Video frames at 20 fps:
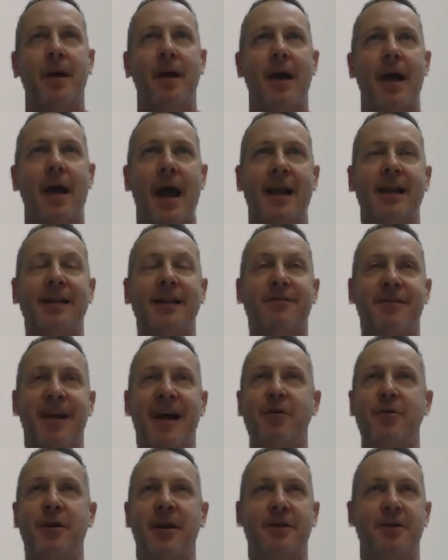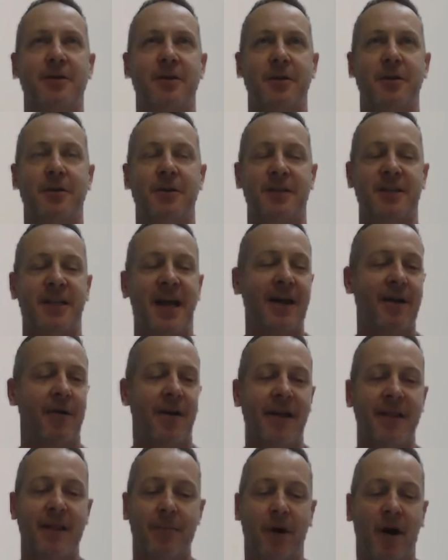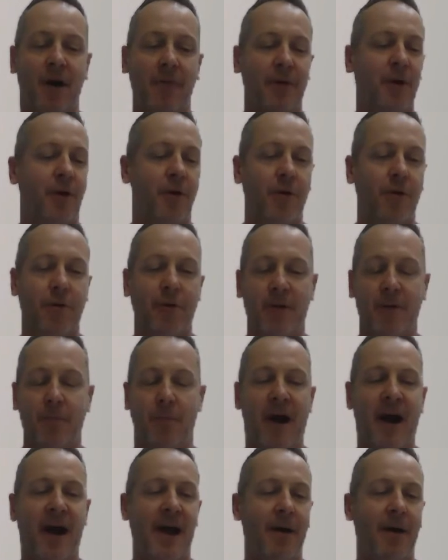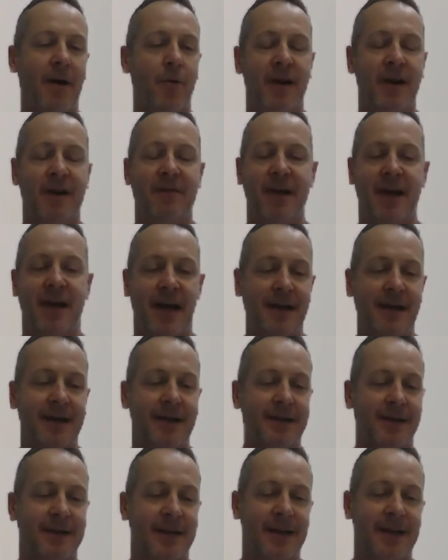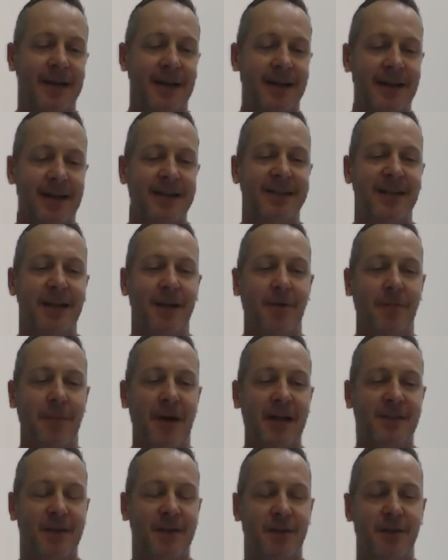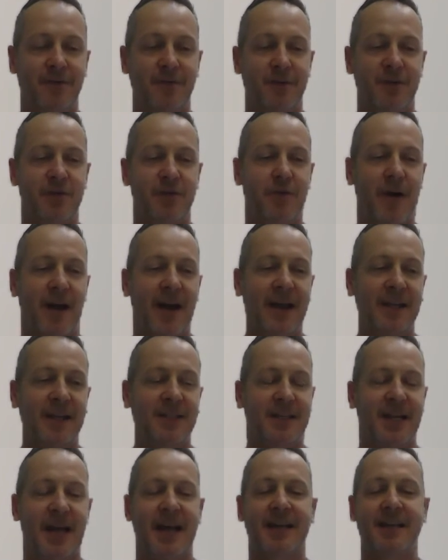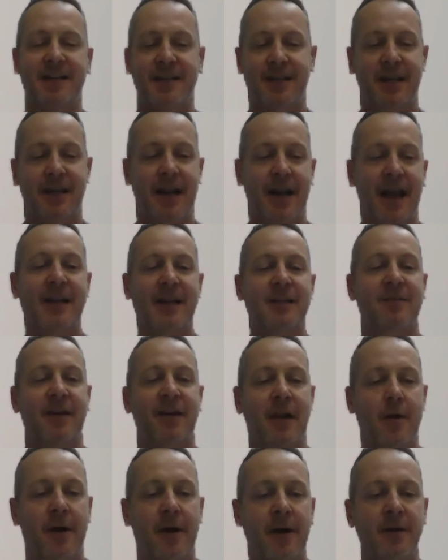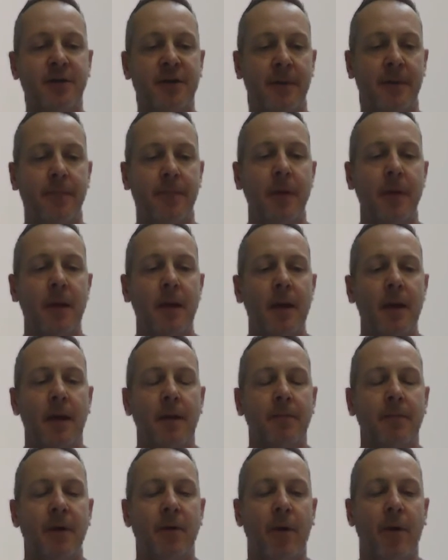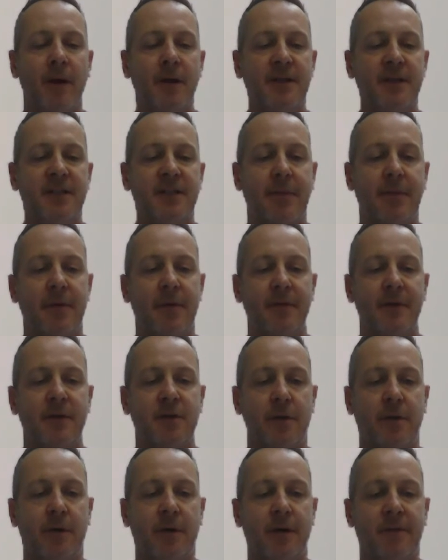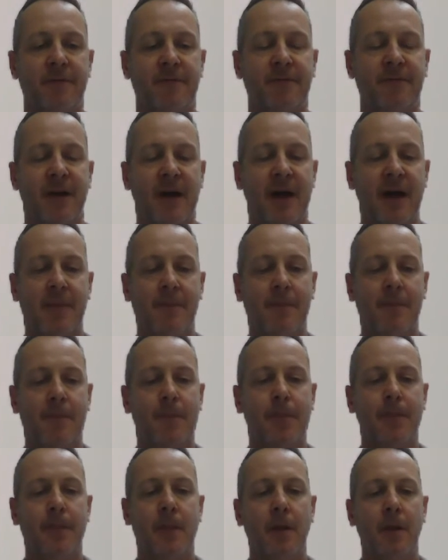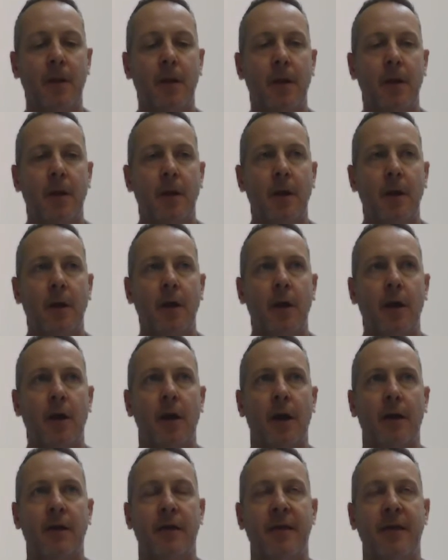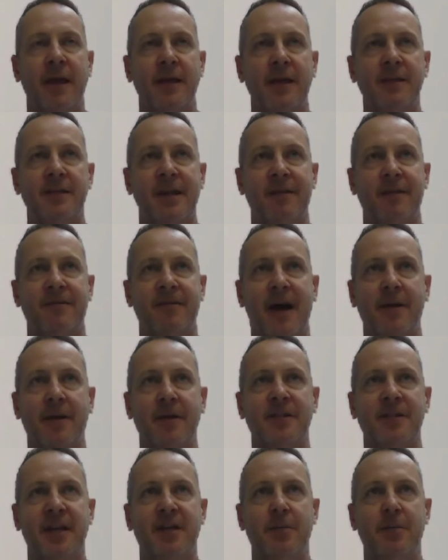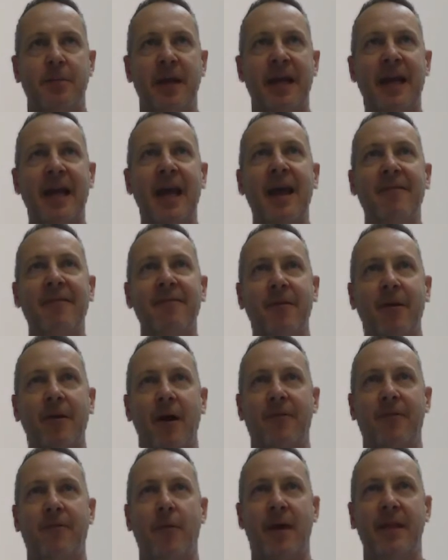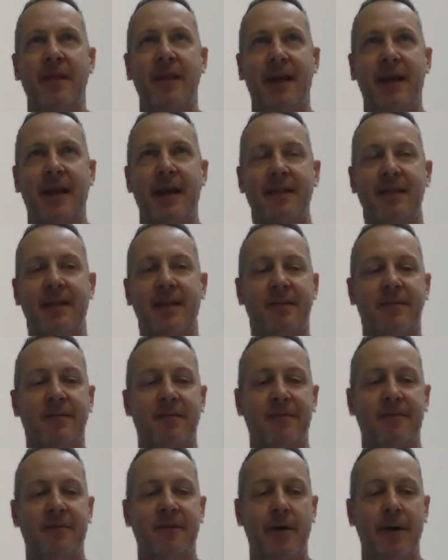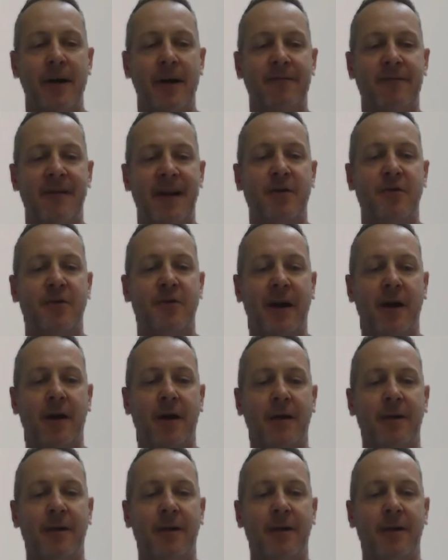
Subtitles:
And it's flattering to stand around the barbecue or the braai or whatever and tell your mates that you've just raised at an X valuation. But what are some of the sort of, the things that founders need to be careful of when they get that very flattering